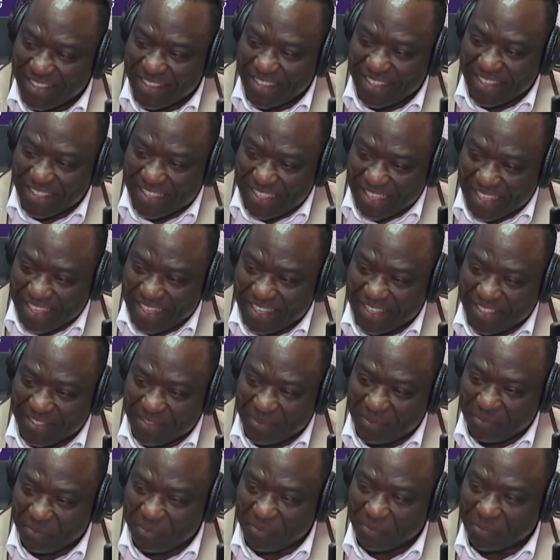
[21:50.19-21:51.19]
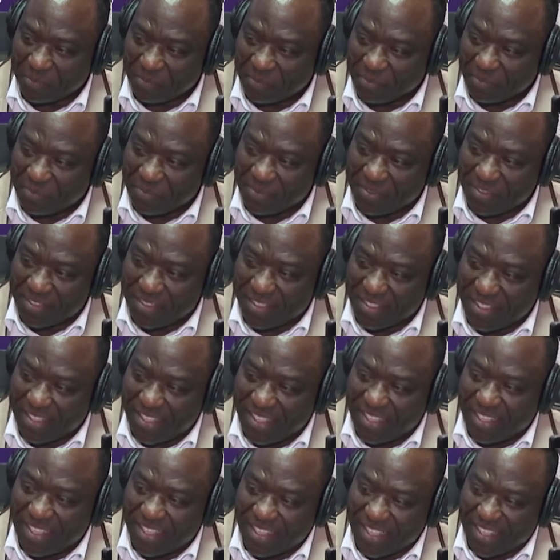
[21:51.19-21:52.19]
but when it comes down to
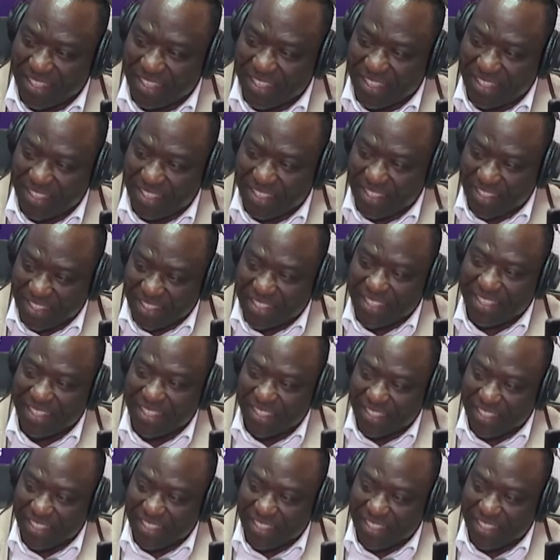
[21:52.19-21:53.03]
broadcasting, people who have been